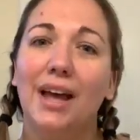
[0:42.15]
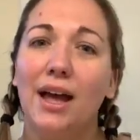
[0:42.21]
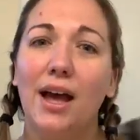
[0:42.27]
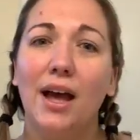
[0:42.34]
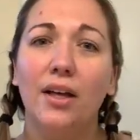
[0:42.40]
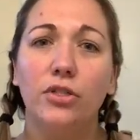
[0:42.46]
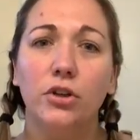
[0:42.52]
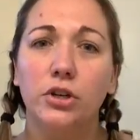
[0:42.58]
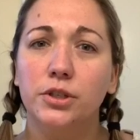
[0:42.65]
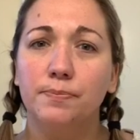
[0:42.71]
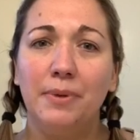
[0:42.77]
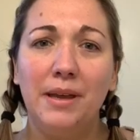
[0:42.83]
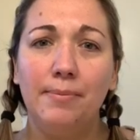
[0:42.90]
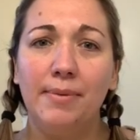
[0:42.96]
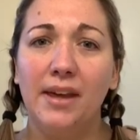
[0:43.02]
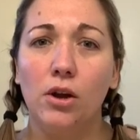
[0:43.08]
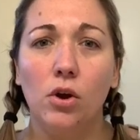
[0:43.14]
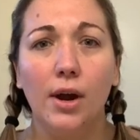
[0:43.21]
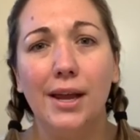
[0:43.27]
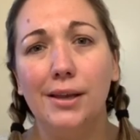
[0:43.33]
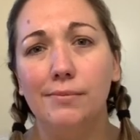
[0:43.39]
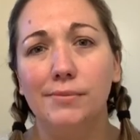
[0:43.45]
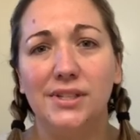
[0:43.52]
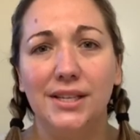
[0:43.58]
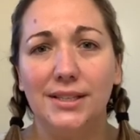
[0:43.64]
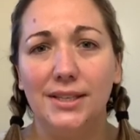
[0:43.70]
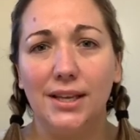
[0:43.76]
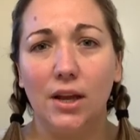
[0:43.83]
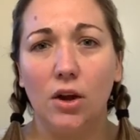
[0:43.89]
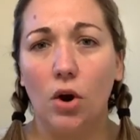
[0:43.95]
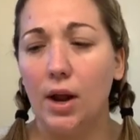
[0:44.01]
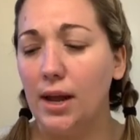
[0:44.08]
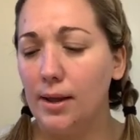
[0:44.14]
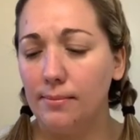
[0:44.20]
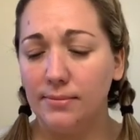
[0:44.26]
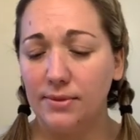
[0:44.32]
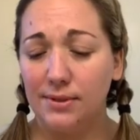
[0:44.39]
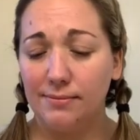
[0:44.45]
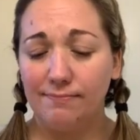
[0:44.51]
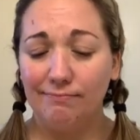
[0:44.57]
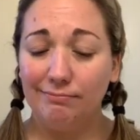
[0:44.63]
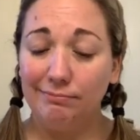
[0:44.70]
There's BB cream, CC creams.